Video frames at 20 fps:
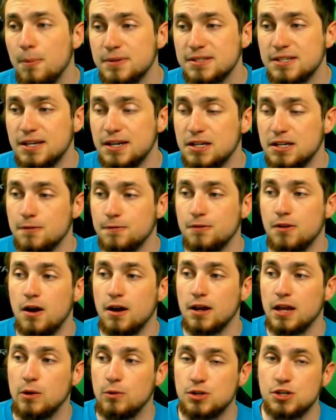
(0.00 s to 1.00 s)
opposite end of
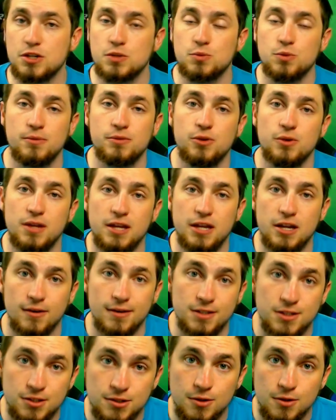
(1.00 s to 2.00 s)
vlogging, which is what I'm doing
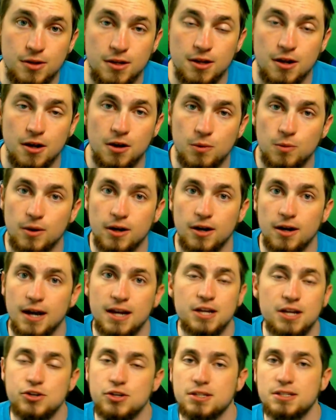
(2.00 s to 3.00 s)
here in studio, where
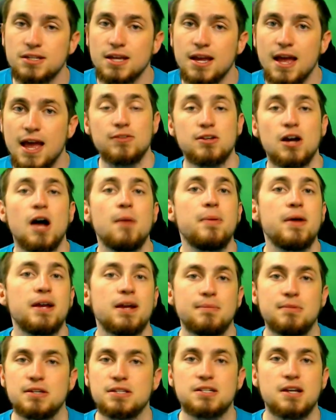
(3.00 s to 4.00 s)
I can just have a
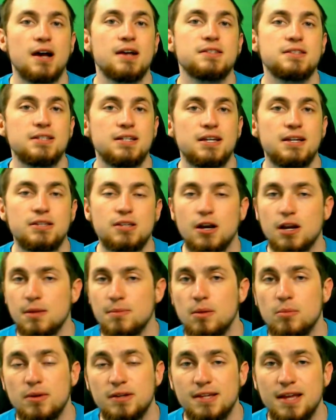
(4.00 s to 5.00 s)
topic, I'm discussing it, talking
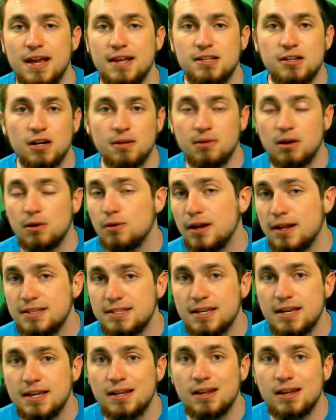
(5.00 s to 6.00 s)
about about my day, talking about what I
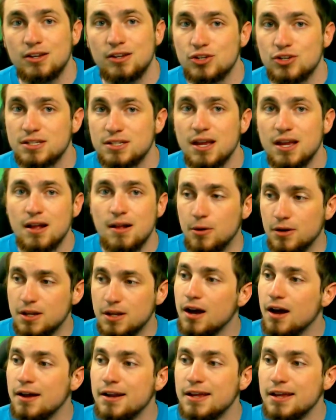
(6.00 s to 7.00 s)
did, and just be able
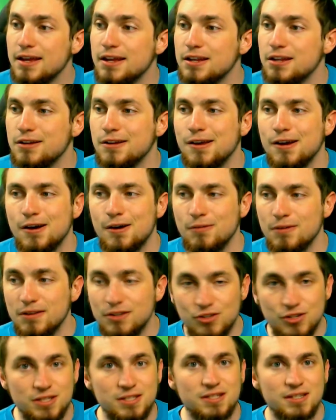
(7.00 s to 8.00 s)
to cut it, you know,
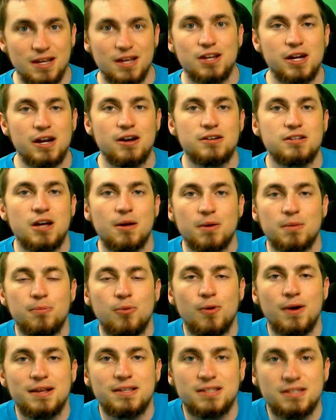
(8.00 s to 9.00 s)
and just share topic
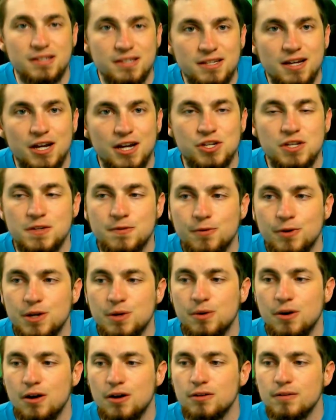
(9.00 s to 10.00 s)
points and discussions for
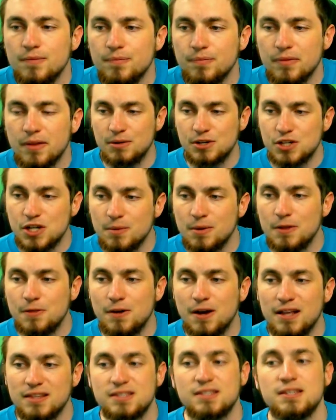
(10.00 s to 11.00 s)
you all, um, share my
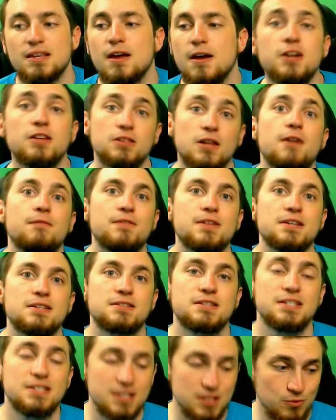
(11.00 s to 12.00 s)
thoughts. Freaking love this.
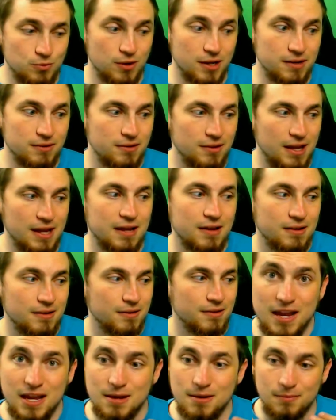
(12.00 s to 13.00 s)
This is what, like,
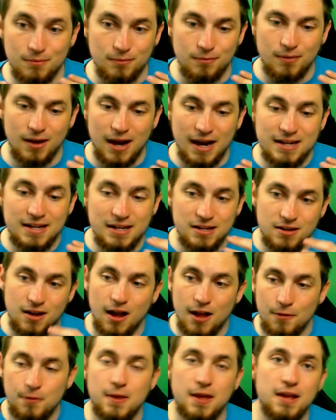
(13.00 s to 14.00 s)
I am, I did
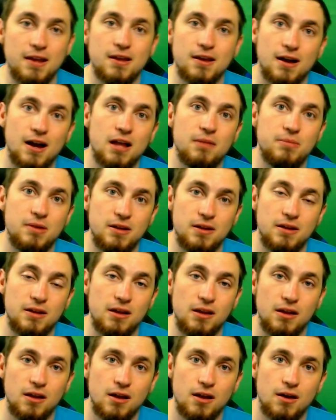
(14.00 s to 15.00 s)
not think I'd
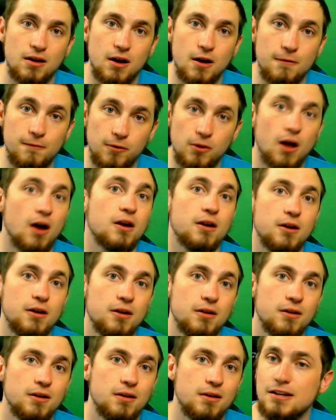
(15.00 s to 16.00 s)
be a
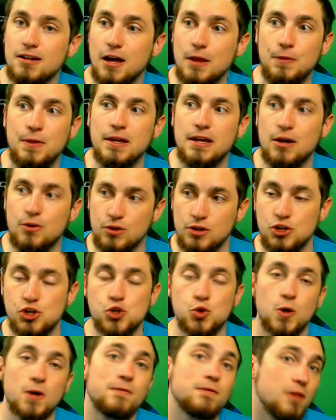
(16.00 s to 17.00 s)
vlogger. I did not think I would
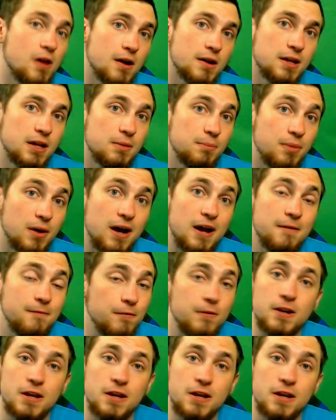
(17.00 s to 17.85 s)
enjoy vlogging, but I